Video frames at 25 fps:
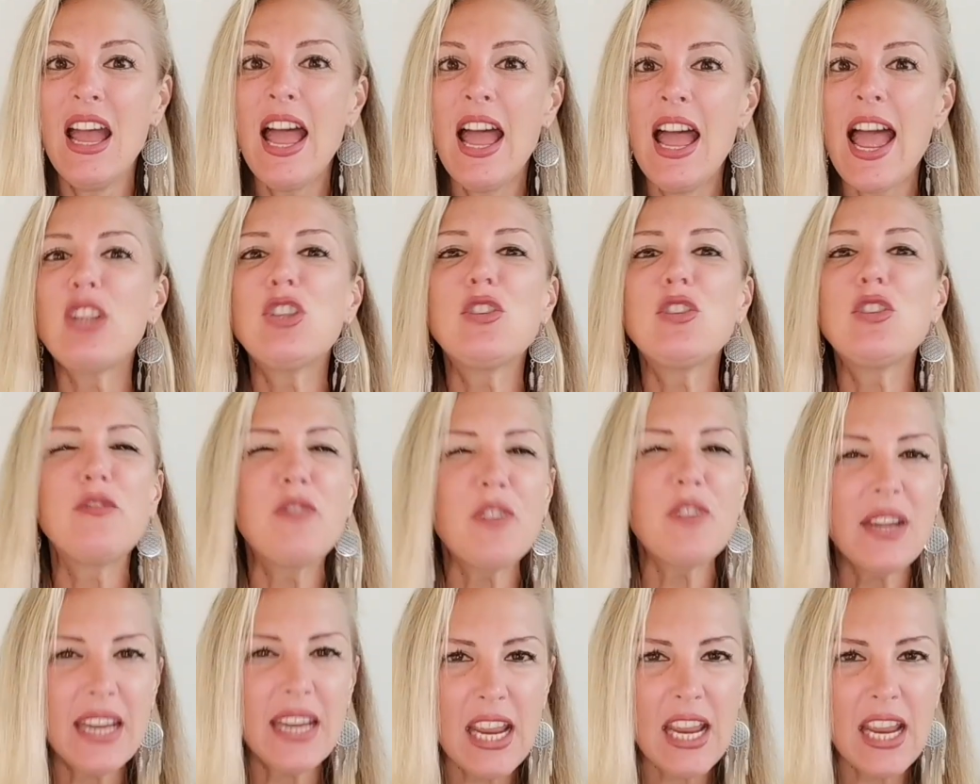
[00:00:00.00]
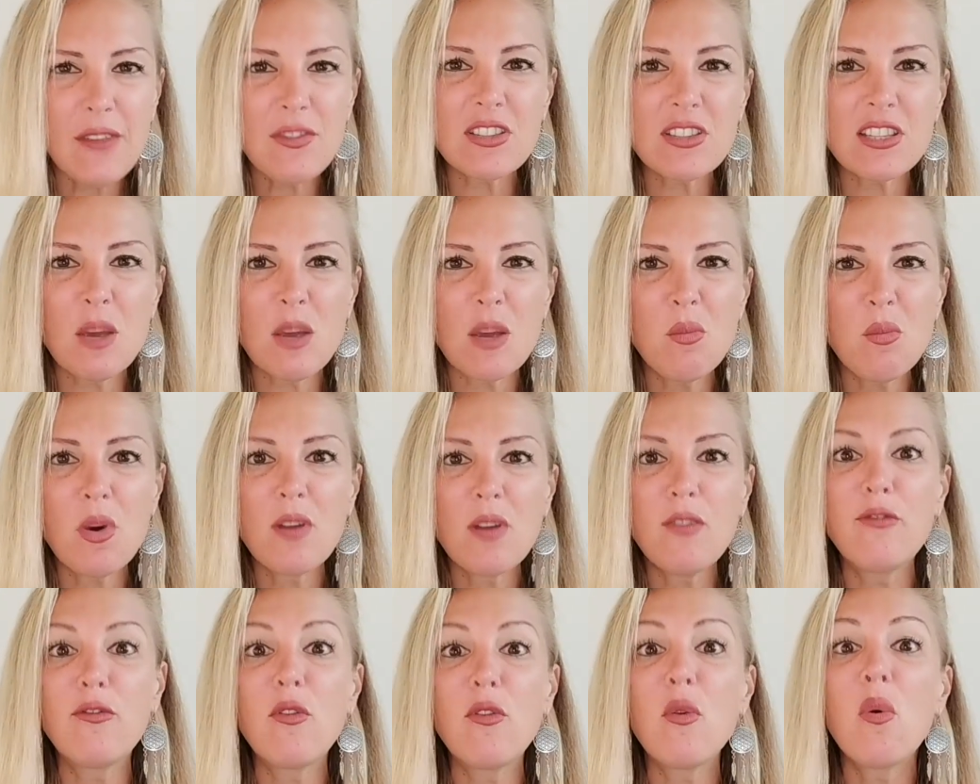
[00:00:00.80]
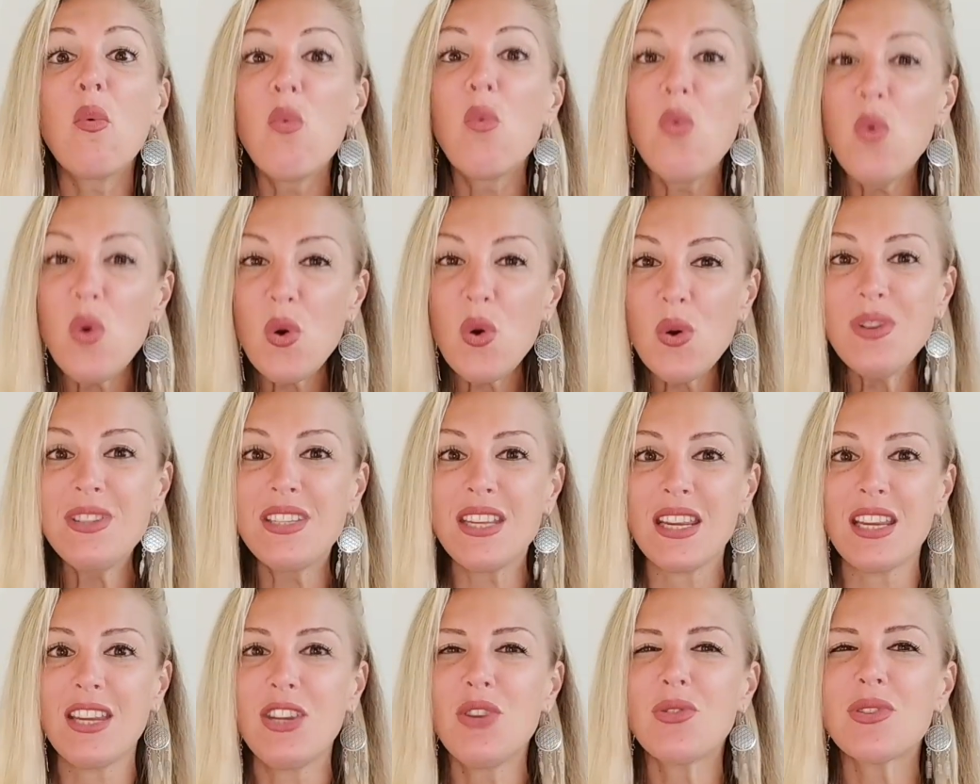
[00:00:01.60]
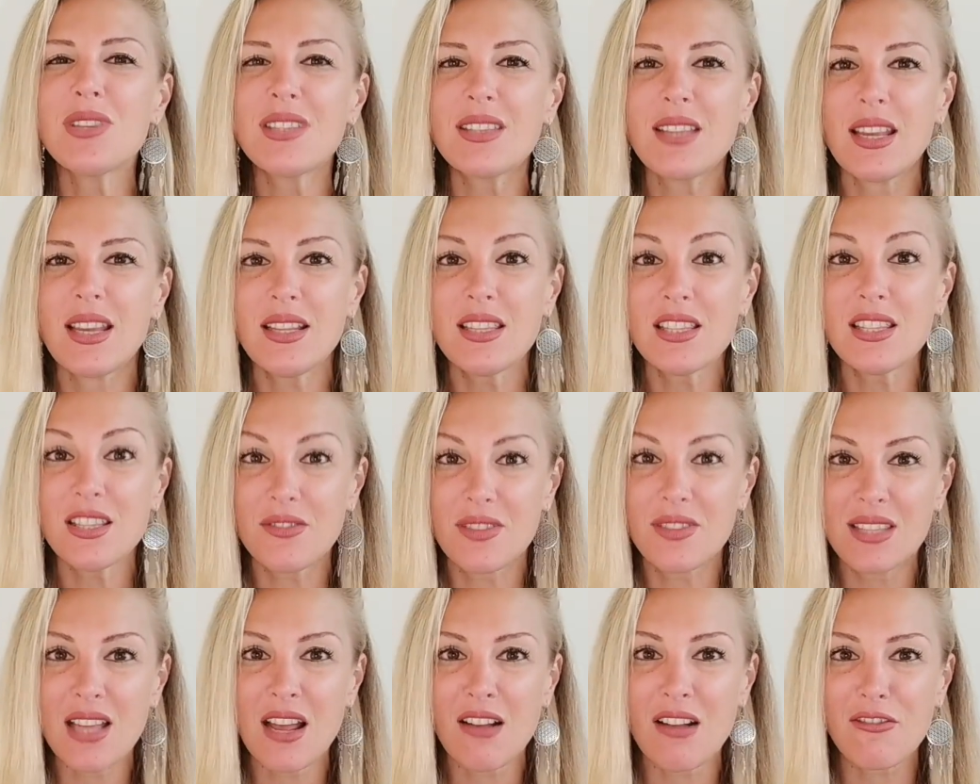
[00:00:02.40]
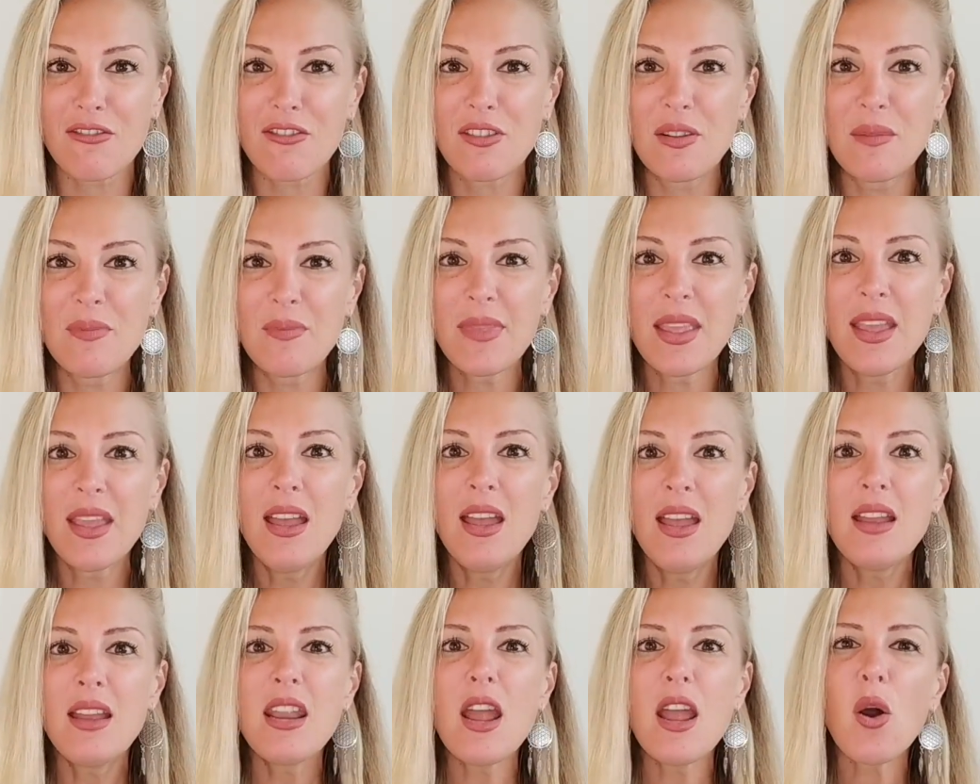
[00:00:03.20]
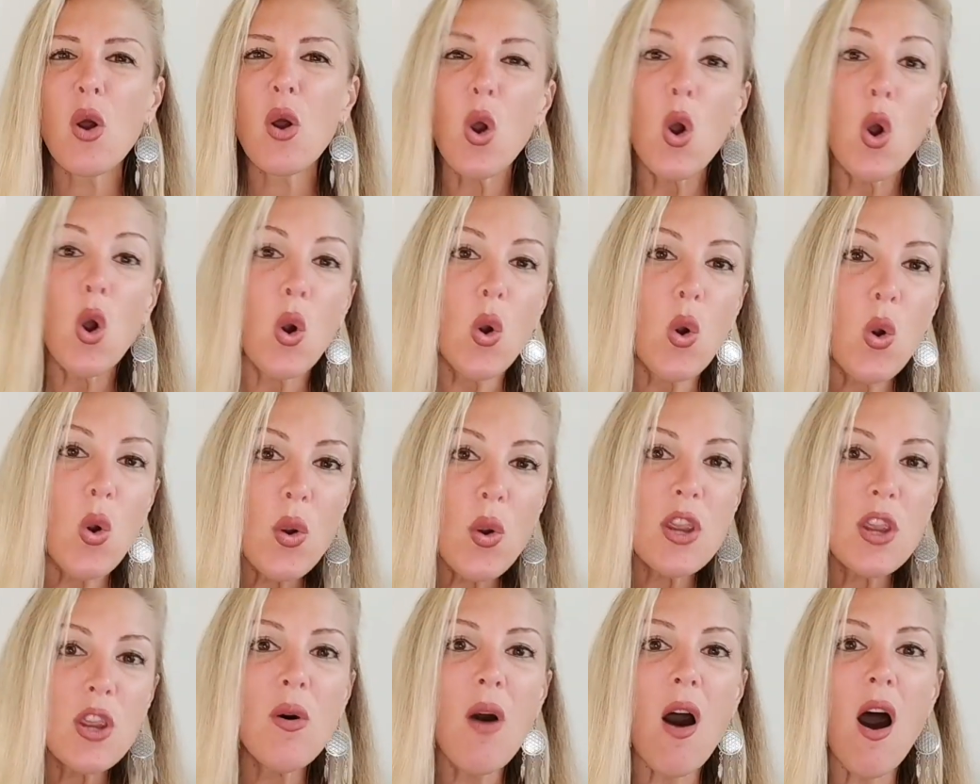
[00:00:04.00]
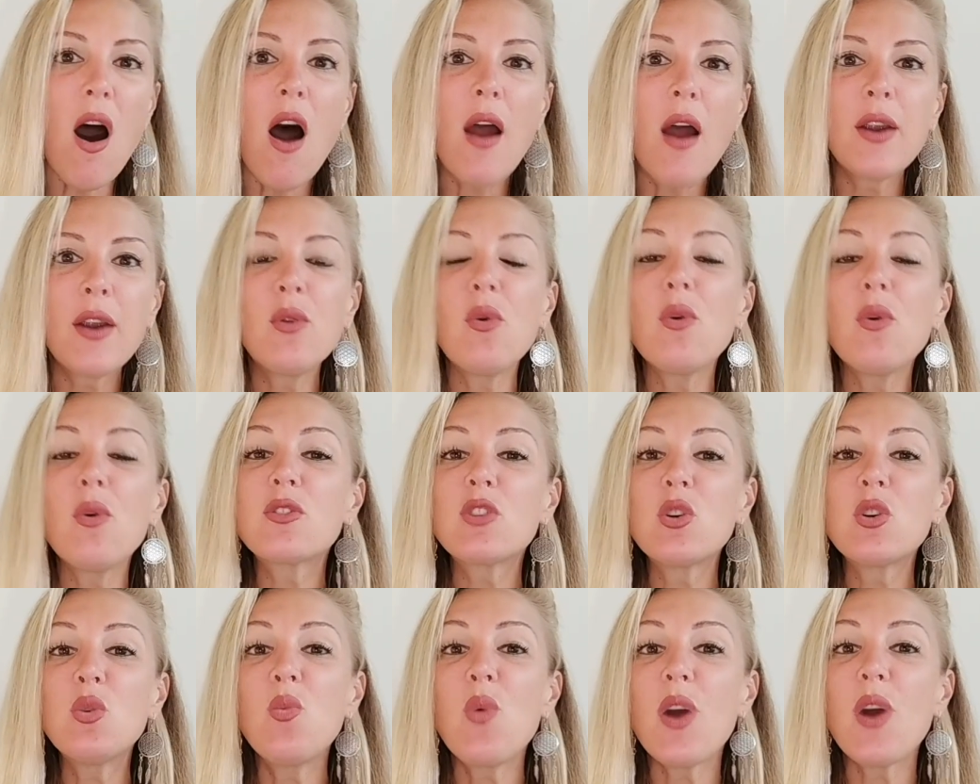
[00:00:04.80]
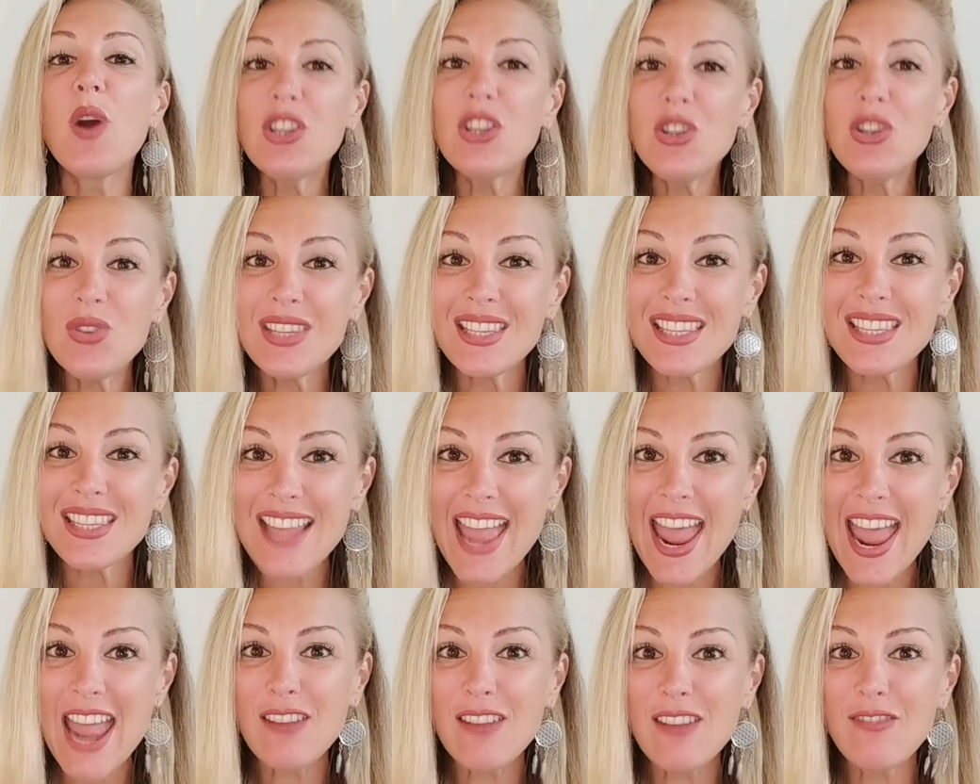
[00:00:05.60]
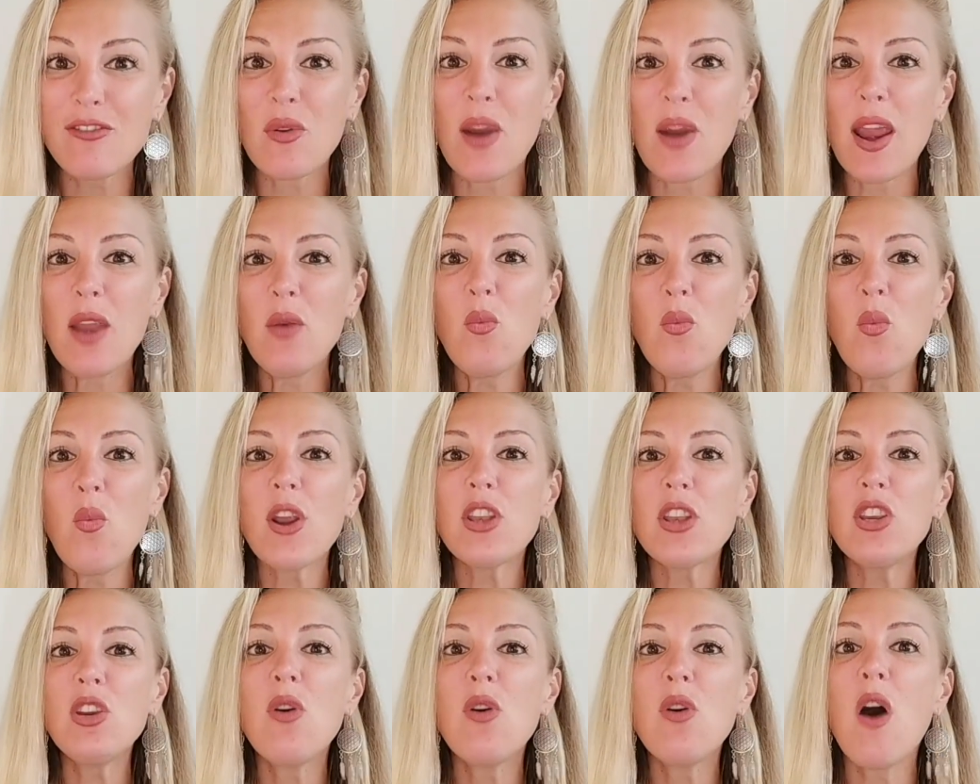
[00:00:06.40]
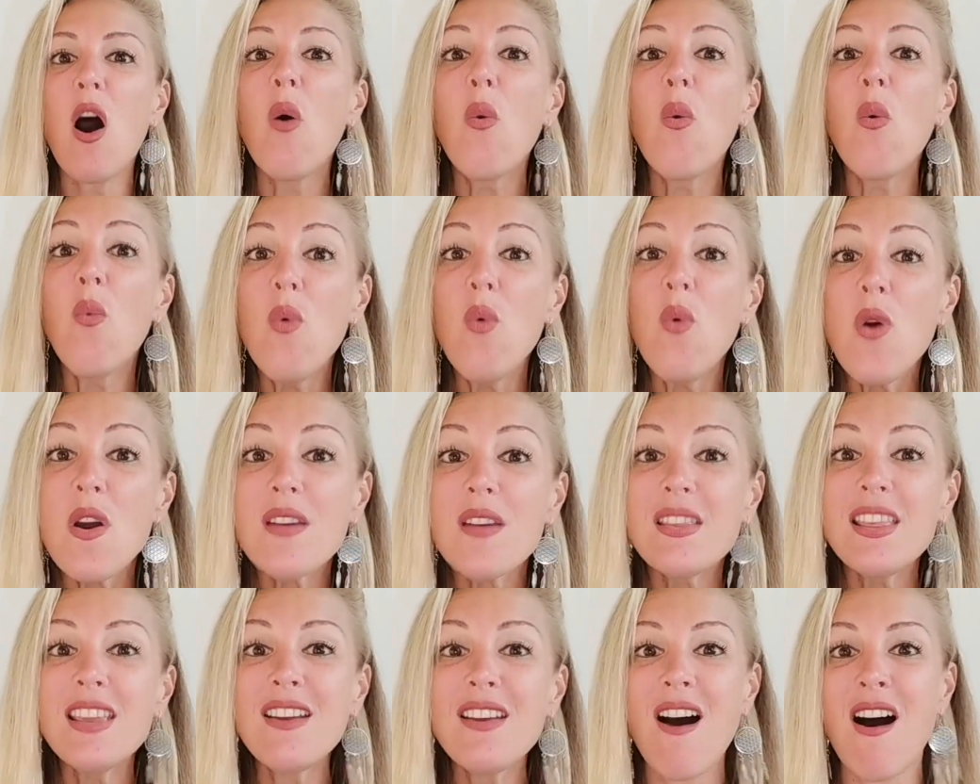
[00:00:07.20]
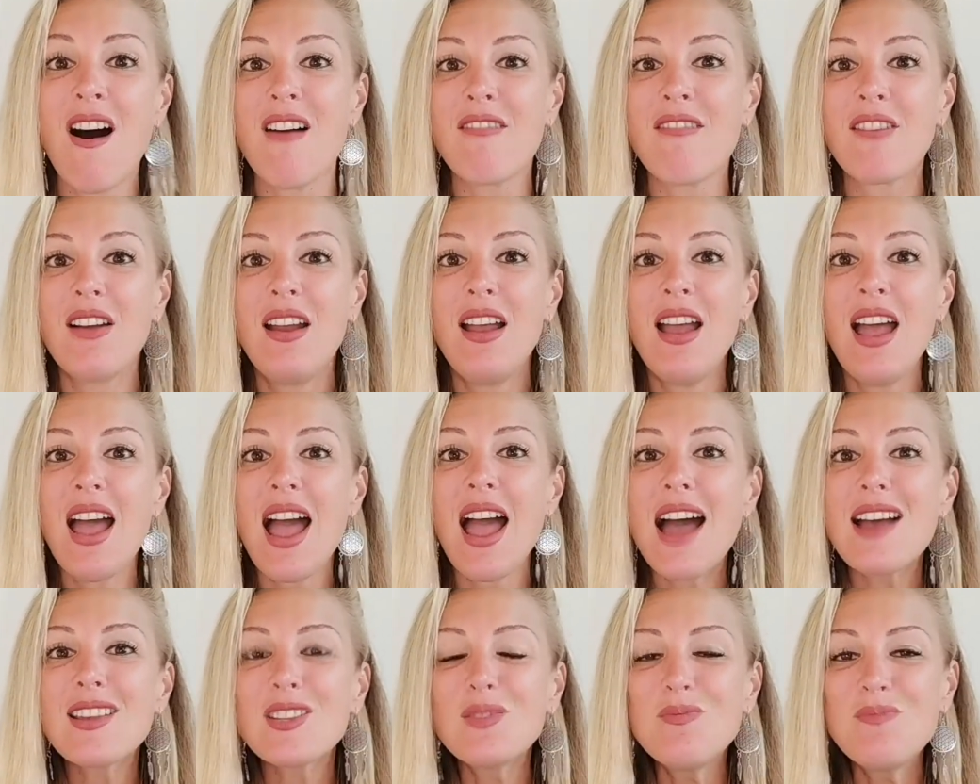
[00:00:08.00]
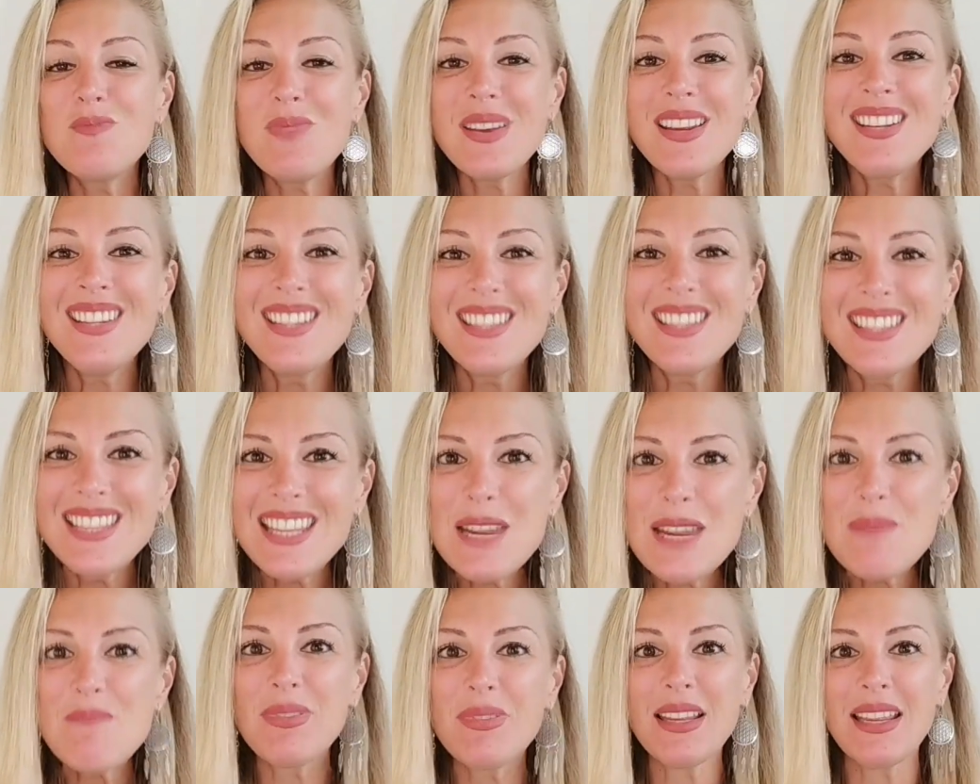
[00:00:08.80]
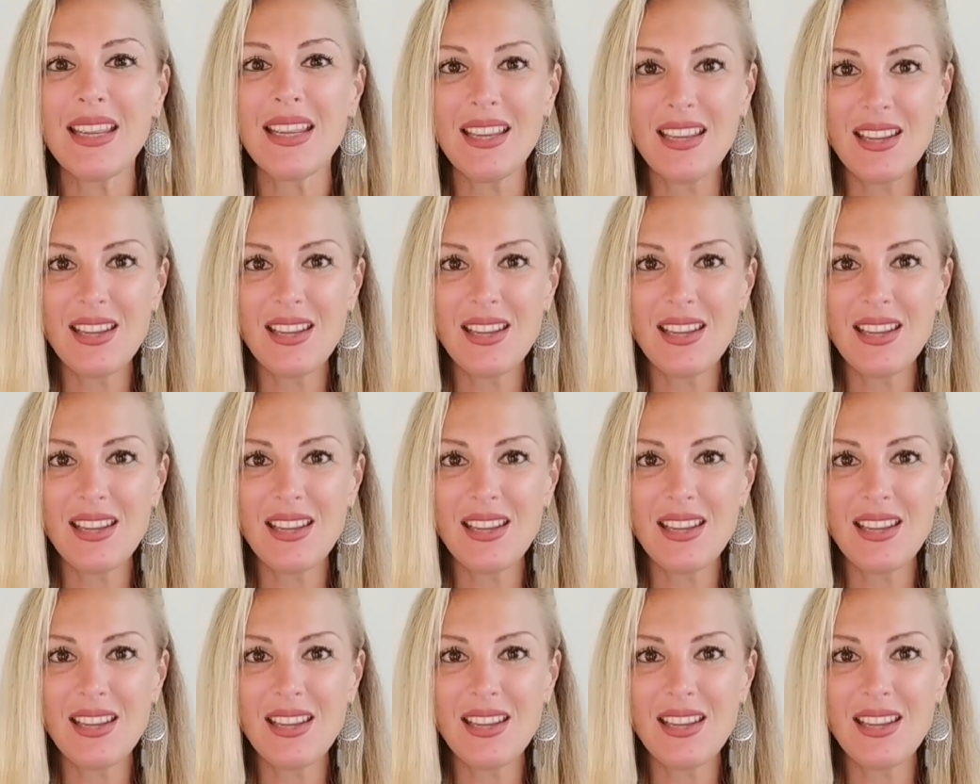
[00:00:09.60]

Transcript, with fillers: and to forgive someone for wounding your sense of self. Now, who you are and also what you stand for and what you are worthy of has been deeply